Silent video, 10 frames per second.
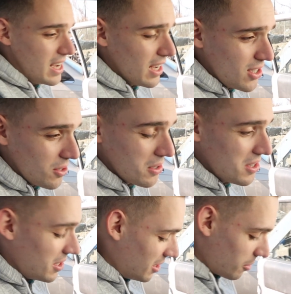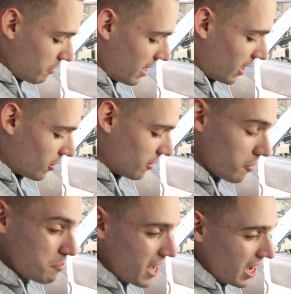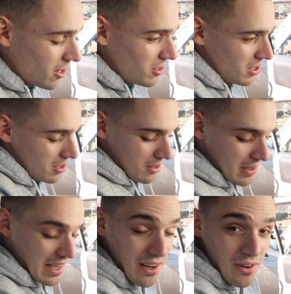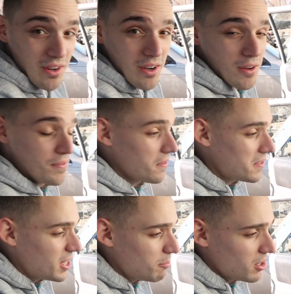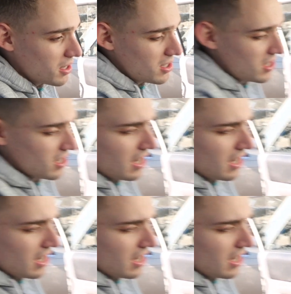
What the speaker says: So you can see in a matter of about, I don't know, 15 minutes,